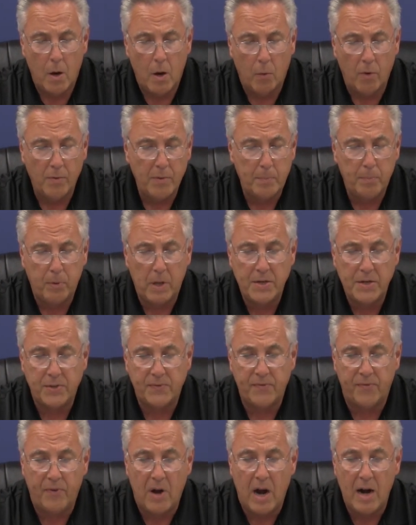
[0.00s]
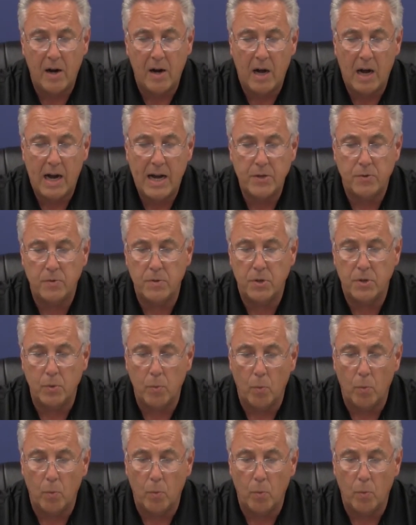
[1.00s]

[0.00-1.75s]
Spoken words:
We replaced the fire hydrants